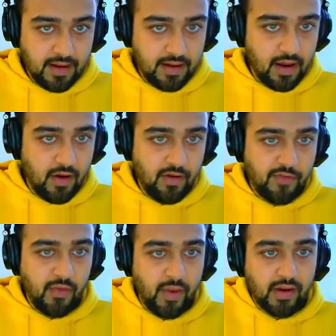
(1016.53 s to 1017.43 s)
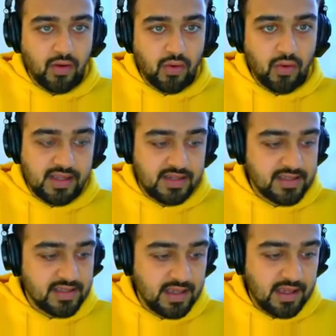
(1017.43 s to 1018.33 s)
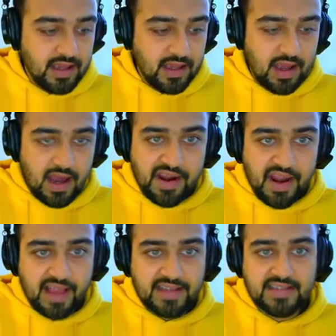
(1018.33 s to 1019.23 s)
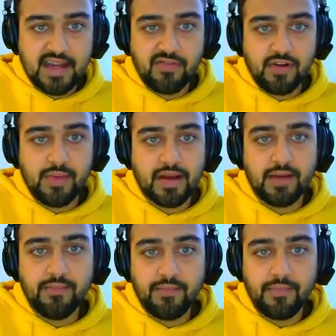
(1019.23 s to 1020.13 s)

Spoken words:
Now, if you encode this, our X star would become